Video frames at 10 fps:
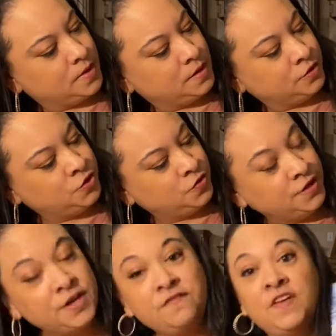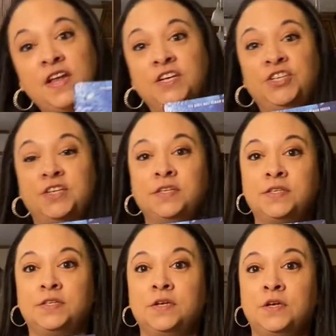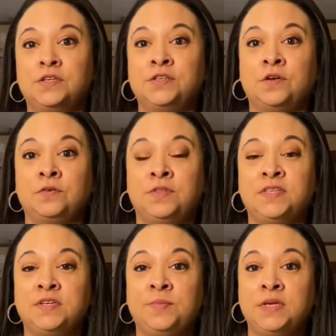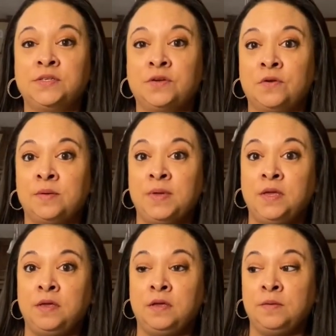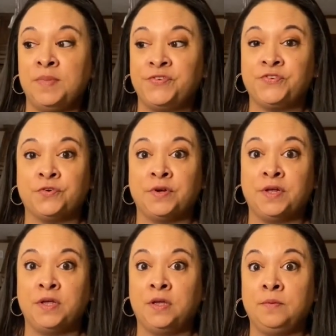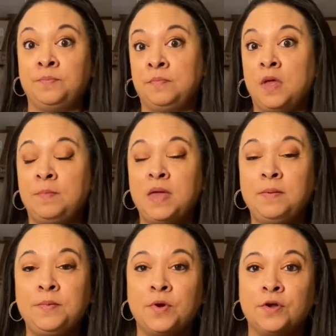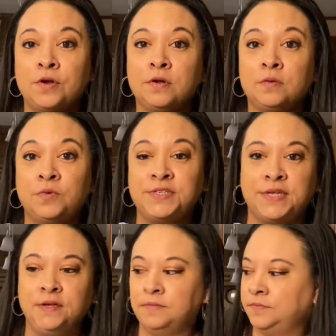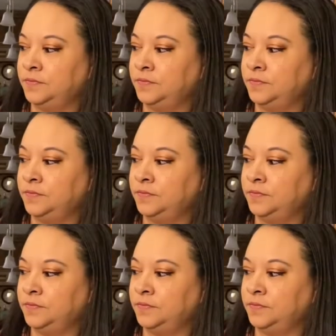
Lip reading: Julia Vanishes. So this to me is going to be mystery, maybe murder. We'll see.